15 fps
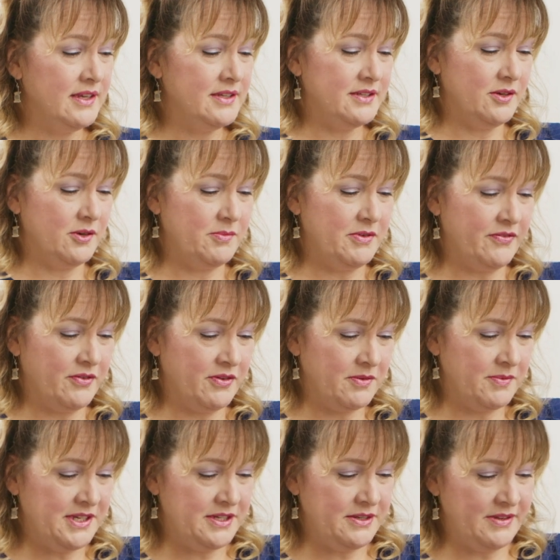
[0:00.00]
So before
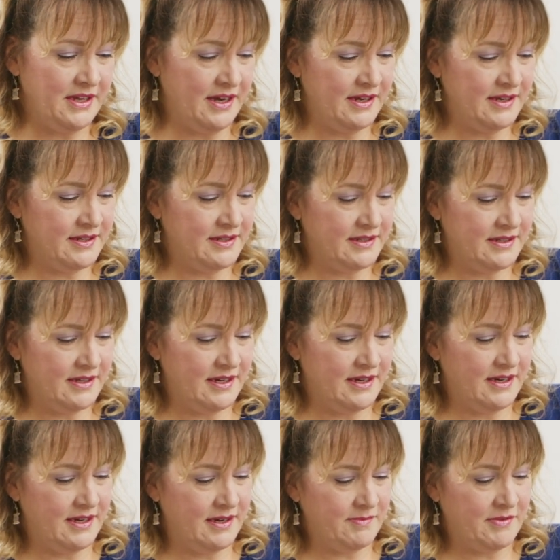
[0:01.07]
we do that,
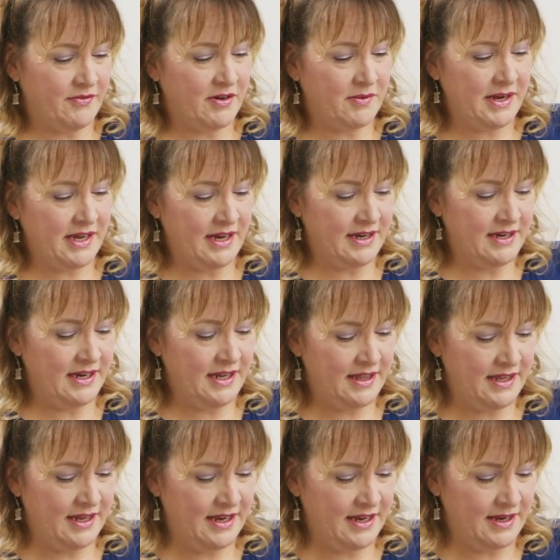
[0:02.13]
before we cut
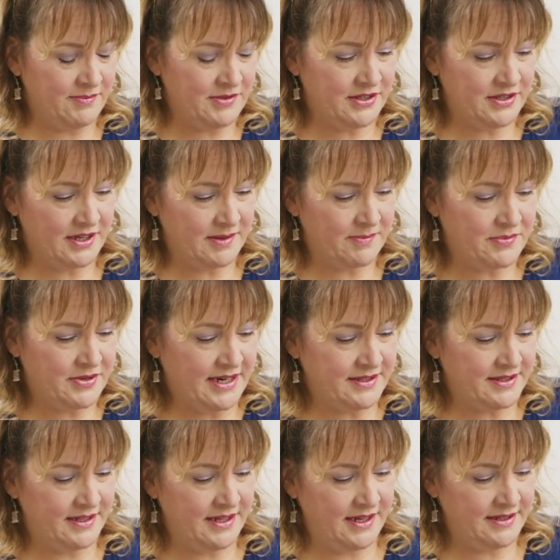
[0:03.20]
anything, I'm just going to
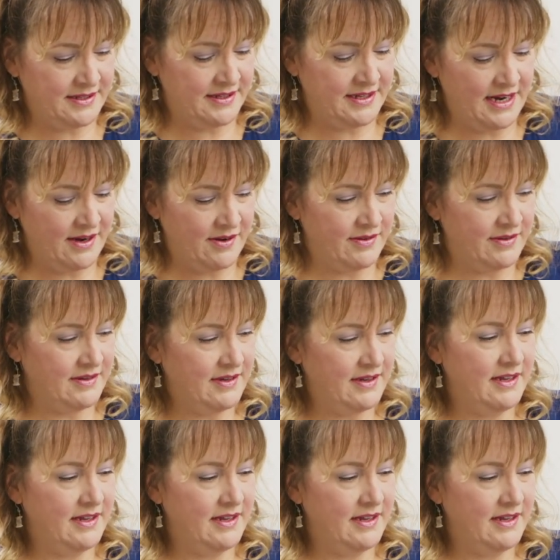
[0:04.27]
press these down.